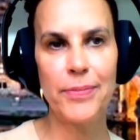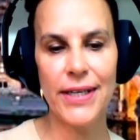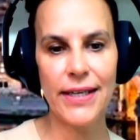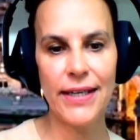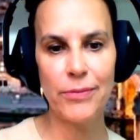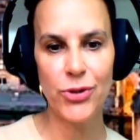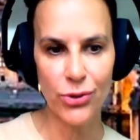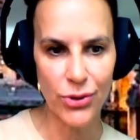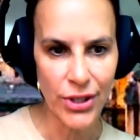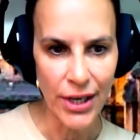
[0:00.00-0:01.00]
and I'm
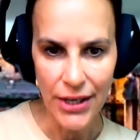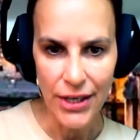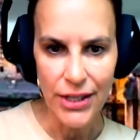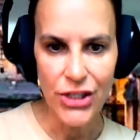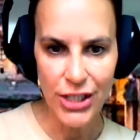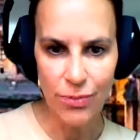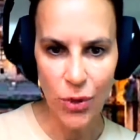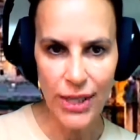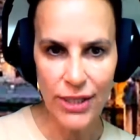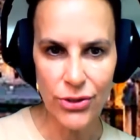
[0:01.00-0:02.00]
sure she's
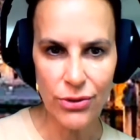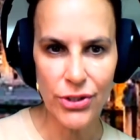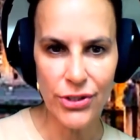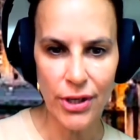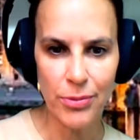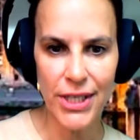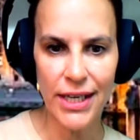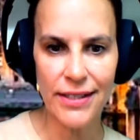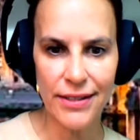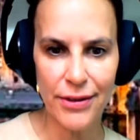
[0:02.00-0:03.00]
more into the
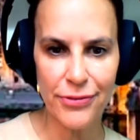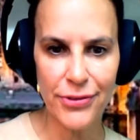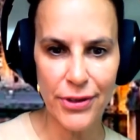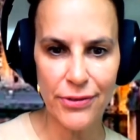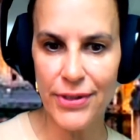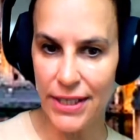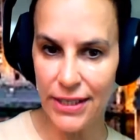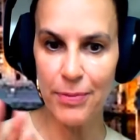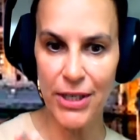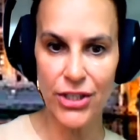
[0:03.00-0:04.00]
subject of and
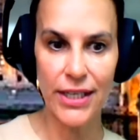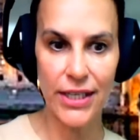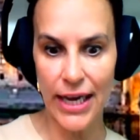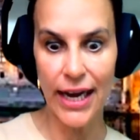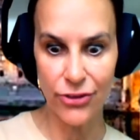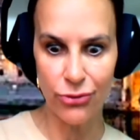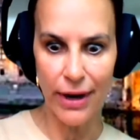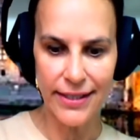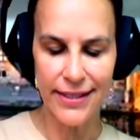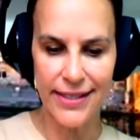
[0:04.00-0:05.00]
especially has
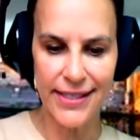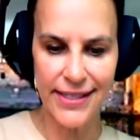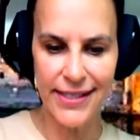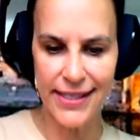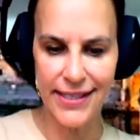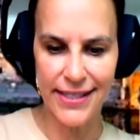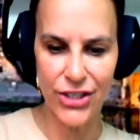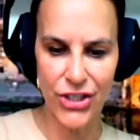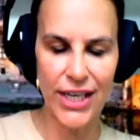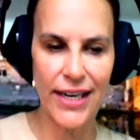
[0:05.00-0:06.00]
read this
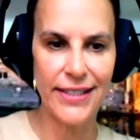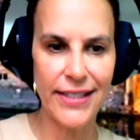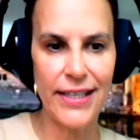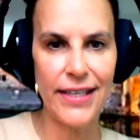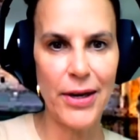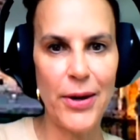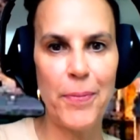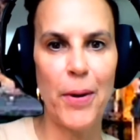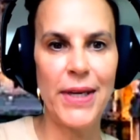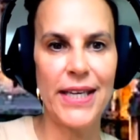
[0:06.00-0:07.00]
JID
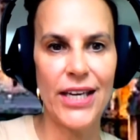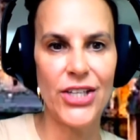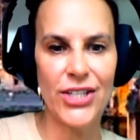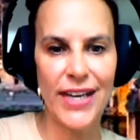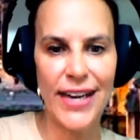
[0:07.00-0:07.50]
publication.